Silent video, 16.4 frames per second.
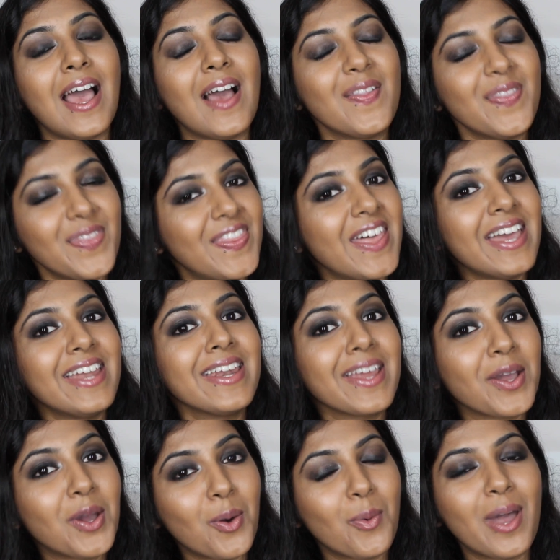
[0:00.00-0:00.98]
and
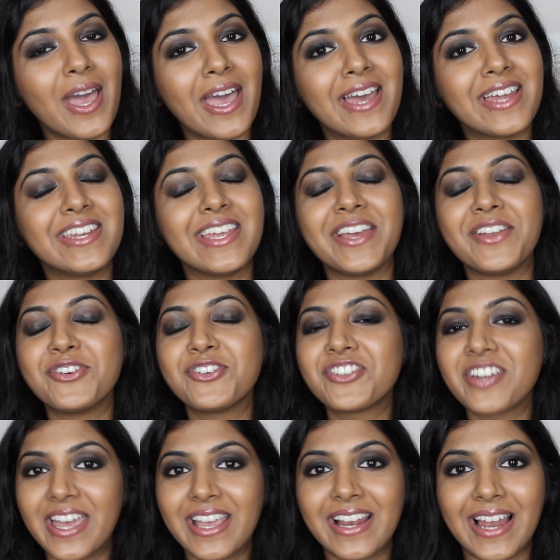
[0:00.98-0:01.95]
then go ahead and
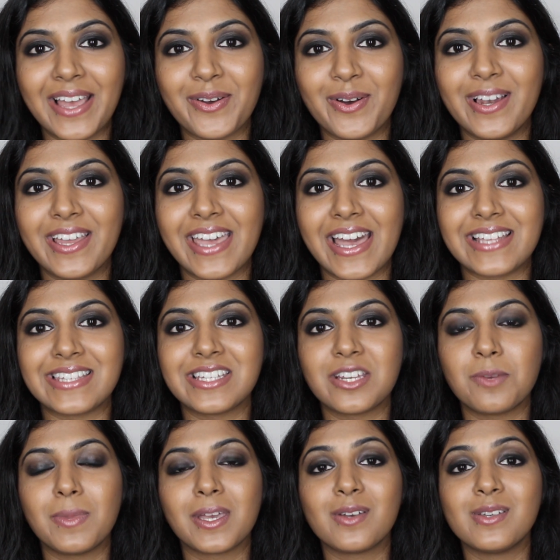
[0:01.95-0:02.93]
try glycolic
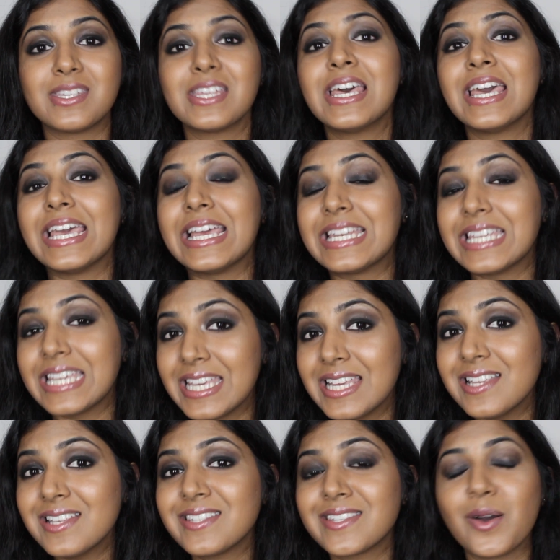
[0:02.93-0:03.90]
acid, because it
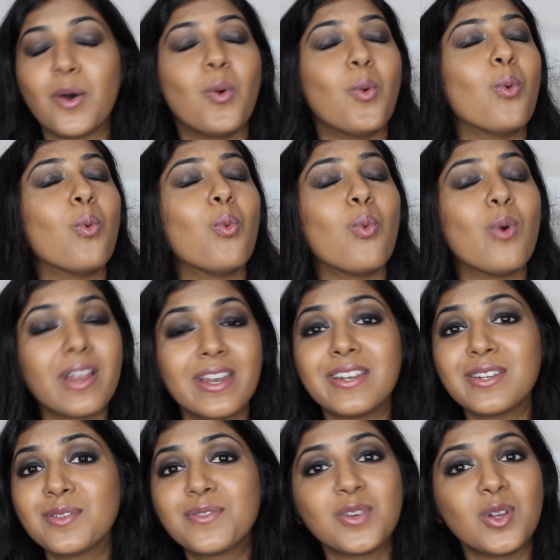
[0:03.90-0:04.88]
is a
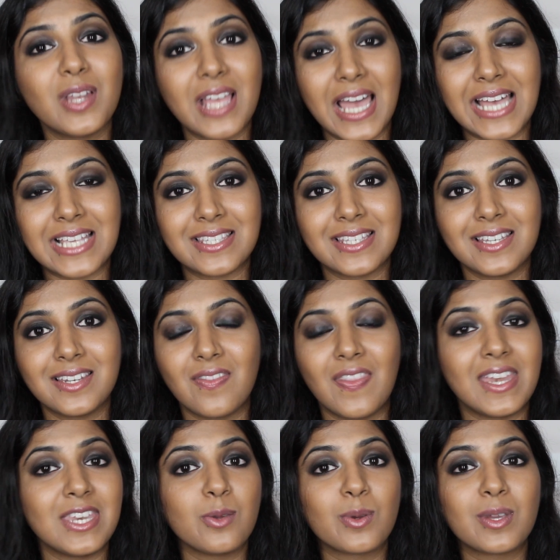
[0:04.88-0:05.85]
wonderful acid
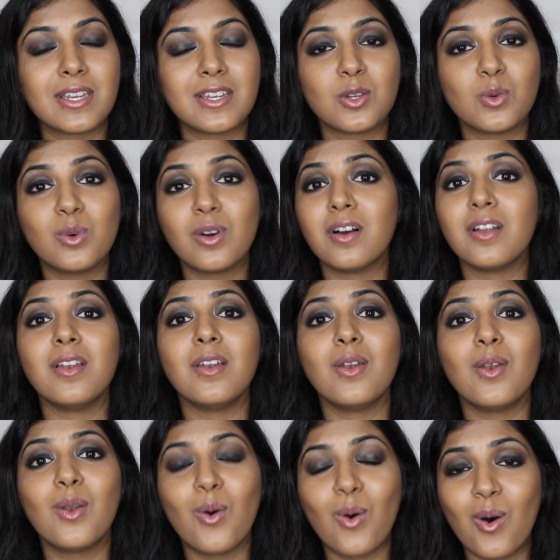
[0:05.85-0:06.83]
that you can do a
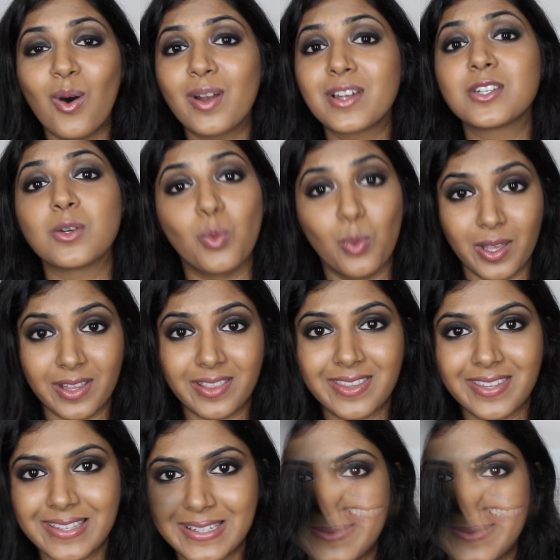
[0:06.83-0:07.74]
lot with.